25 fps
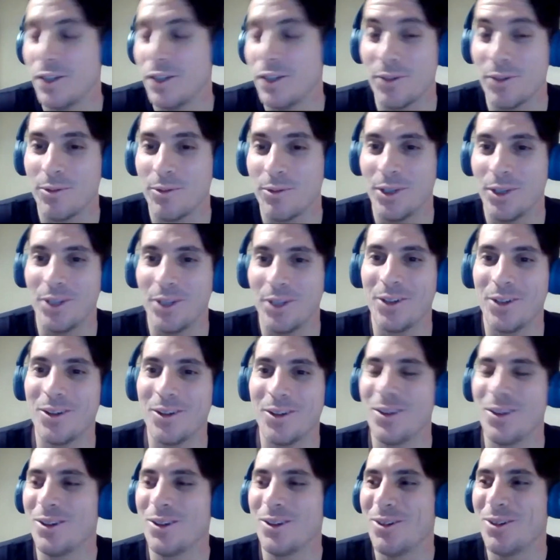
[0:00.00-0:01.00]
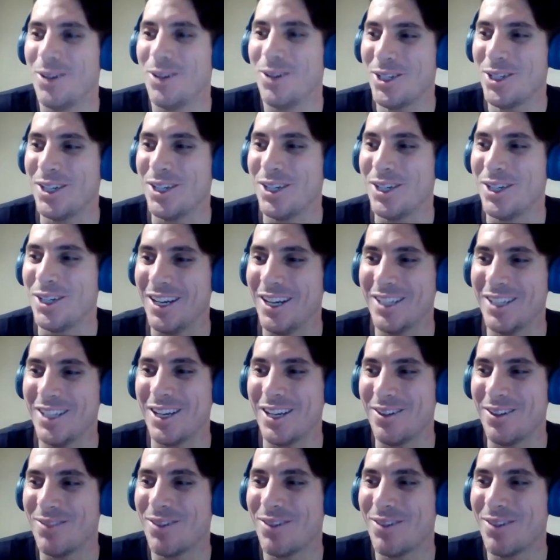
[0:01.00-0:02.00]
a really good question. I guess
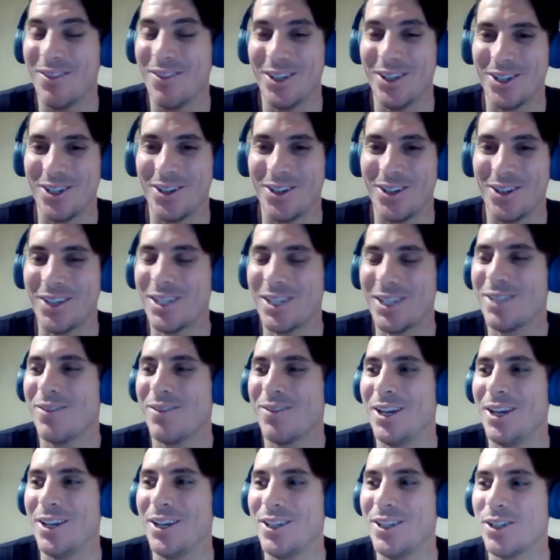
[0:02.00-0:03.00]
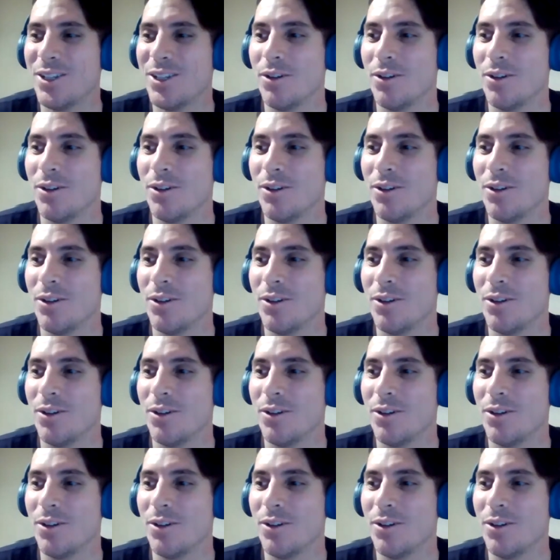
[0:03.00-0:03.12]
I probably should have expanded. So a